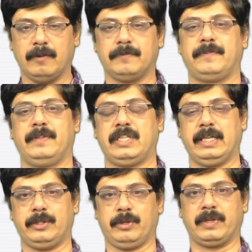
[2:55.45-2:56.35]
of
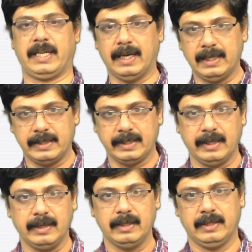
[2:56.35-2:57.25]

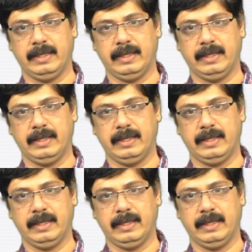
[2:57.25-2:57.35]
territoriality,